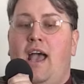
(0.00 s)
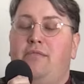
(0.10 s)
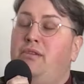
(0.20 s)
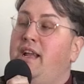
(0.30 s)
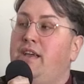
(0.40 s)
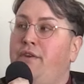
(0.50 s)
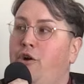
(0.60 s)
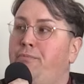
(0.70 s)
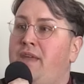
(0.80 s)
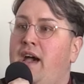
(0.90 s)
I have plenty of
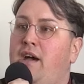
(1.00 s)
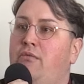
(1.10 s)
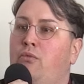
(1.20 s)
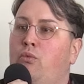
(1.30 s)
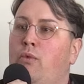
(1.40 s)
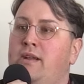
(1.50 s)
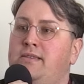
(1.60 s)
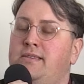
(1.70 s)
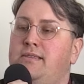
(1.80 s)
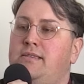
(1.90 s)
hope that
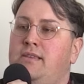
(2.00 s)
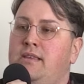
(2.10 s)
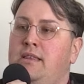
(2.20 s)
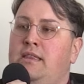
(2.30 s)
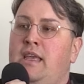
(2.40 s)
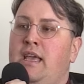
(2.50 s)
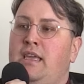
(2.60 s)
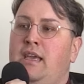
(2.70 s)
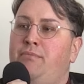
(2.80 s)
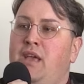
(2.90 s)
once they
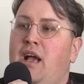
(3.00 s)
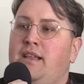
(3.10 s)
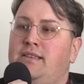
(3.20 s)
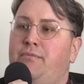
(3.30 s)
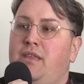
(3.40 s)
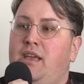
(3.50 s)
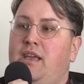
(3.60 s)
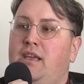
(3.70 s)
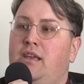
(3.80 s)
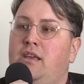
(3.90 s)
get behind
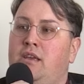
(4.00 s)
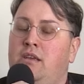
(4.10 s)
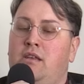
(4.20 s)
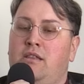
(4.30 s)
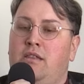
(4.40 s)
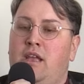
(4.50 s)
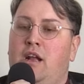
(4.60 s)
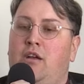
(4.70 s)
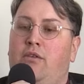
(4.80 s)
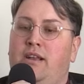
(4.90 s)
something,
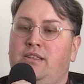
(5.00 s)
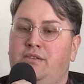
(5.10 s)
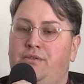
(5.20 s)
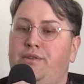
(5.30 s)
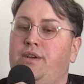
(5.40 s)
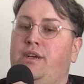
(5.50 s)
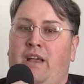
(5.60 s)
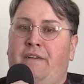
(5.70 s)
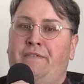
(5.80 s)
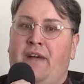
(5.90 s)
they're going to
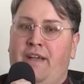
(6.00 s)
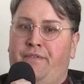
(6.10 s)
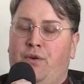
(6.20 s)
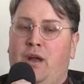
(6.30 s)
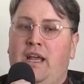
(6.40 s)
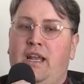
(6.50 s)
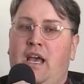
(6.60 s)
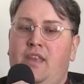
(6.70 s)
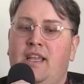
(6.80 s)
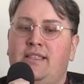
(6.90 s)
fight for it.
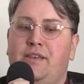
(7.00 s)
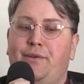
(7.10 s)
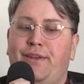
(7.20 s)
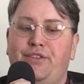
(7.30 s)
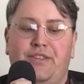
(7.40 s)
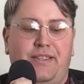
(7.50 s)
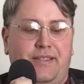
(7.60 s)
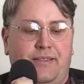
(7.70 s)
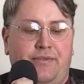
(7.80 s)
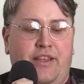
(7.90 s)
And so let's
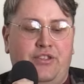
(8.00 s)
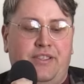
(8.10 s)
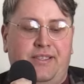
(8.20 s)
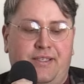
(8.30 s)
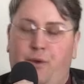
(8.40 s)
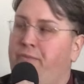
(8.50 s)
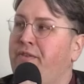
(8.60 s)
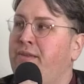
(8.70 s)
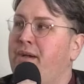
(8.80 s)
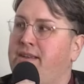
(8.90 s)
just hope
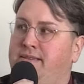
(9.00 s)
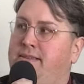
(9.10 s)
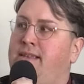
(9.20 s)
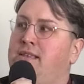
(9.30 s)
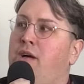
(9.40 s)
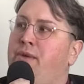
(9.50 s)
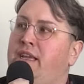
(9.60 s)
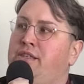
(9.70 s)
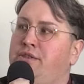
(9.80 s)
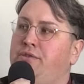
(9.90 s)
for the best. That's all we
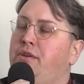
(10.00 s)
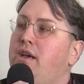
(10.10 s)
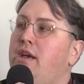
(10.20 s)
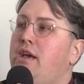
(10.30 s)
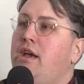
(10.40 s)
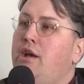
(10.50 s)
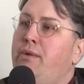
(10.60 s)
can do. Yeah.